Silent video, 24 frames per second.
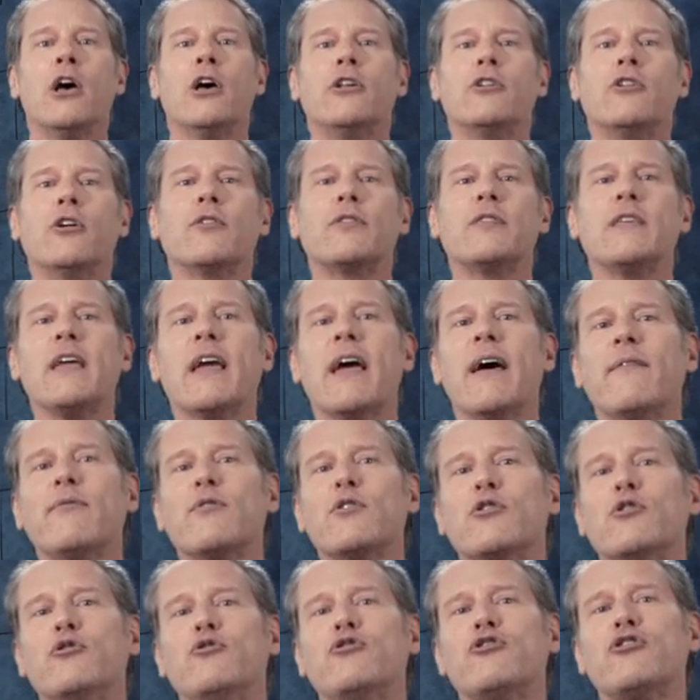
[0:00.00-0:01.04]
Note the
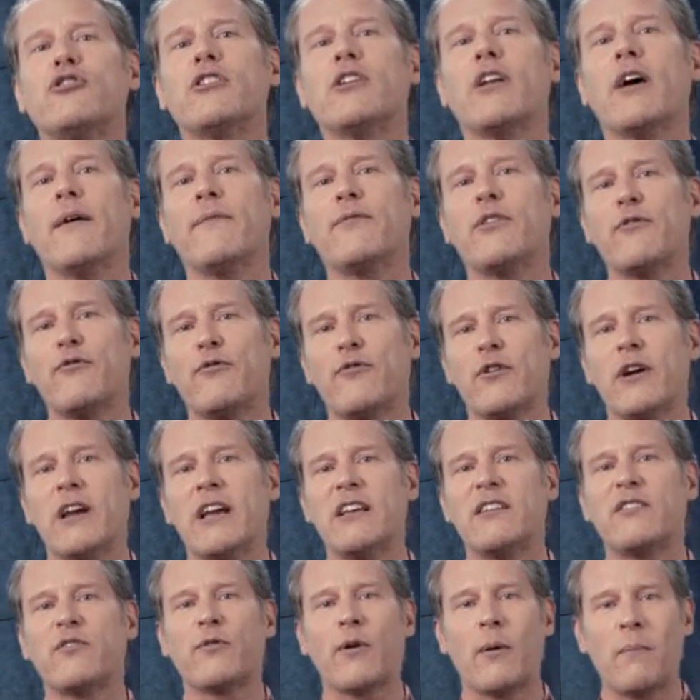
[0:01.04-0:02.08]
evolution of the
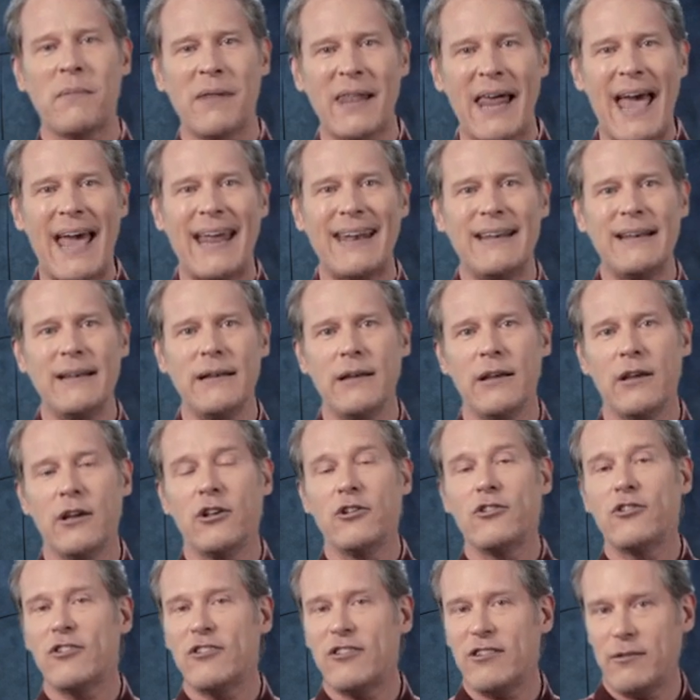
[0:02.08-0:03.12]
phrase from Latin
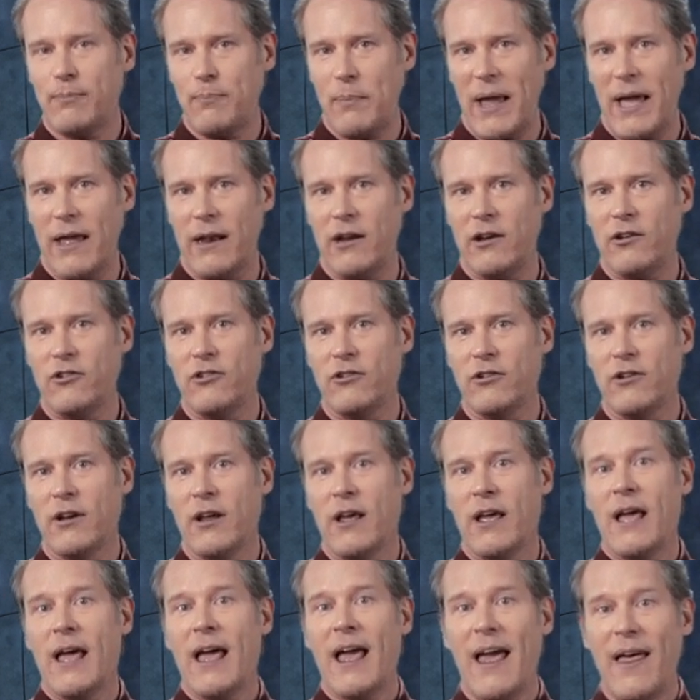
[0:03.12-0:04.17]
to Spanish,
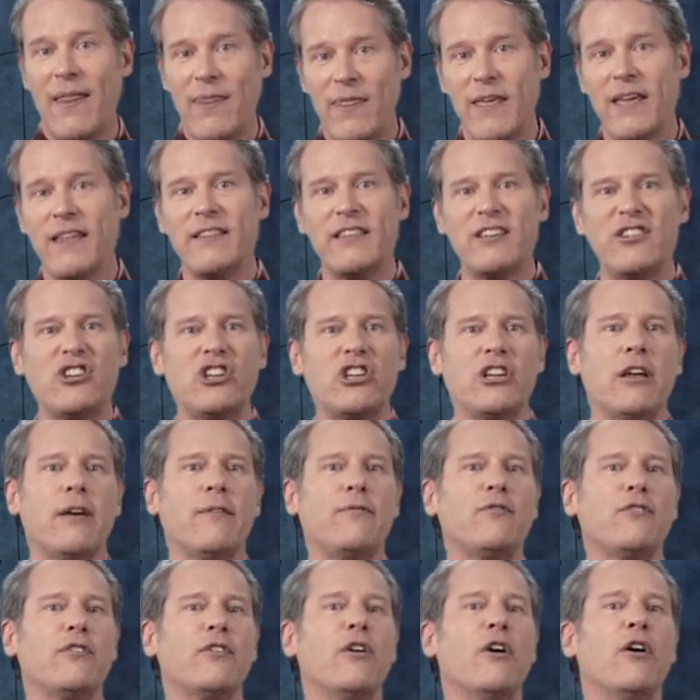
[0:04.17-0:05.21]
and then the
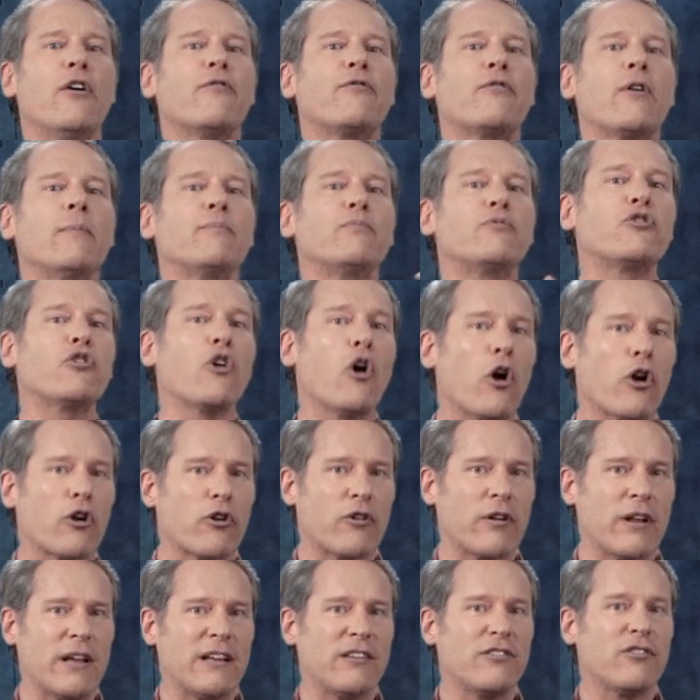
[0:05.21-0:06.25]
shift from
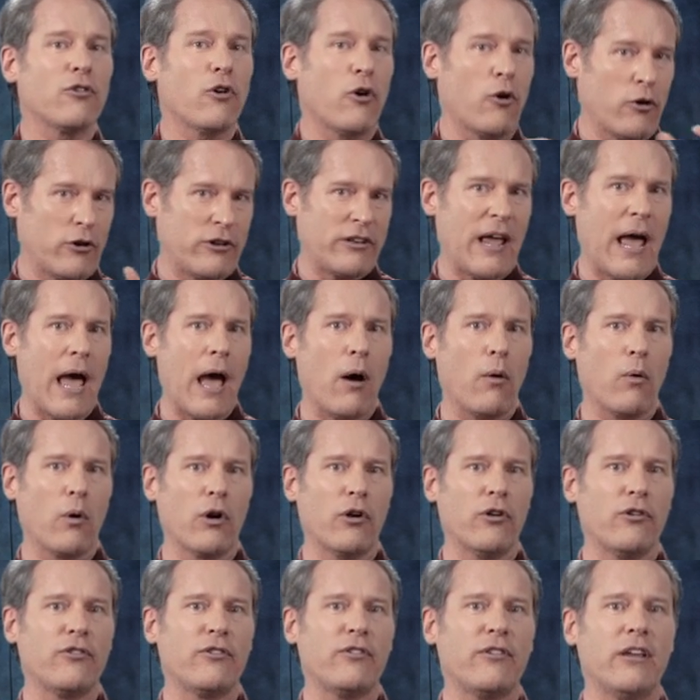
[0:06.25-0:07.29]
torres, or
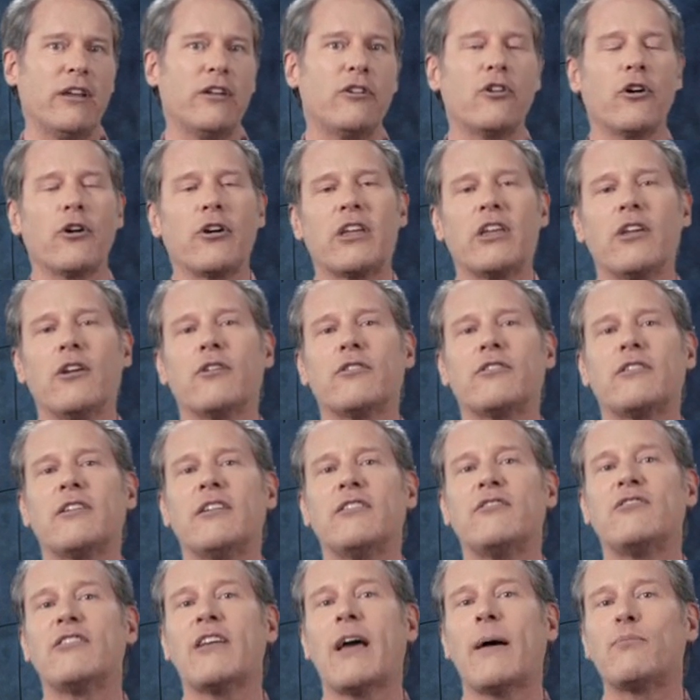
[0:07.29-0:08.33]
towers, in Don Quixote
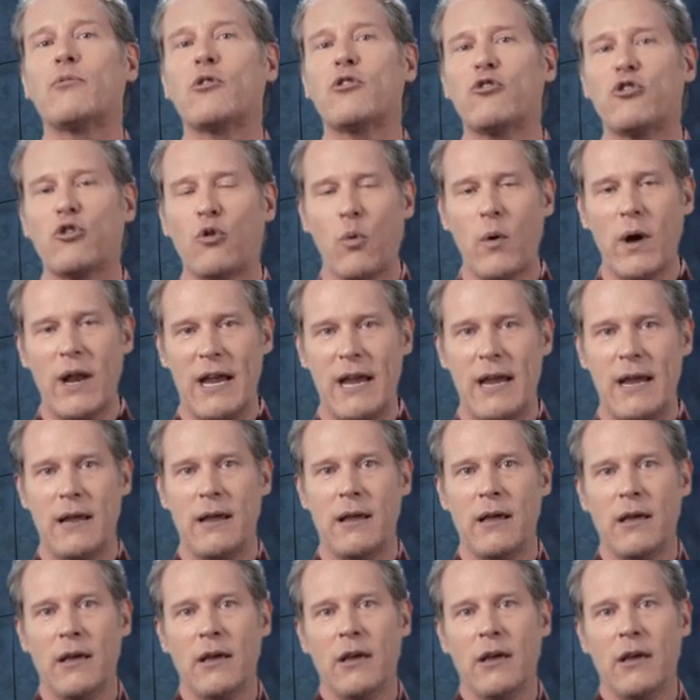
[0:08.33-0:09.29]
Chapter 20,